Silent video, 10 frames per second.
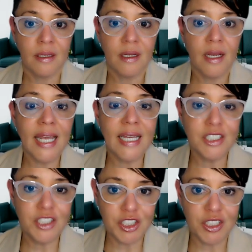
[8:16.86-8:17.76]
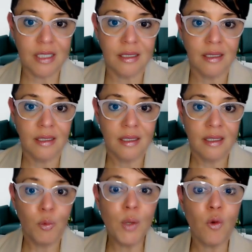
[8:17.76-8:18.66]
In addition,
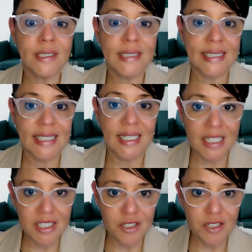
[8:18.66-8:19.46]
we want to see this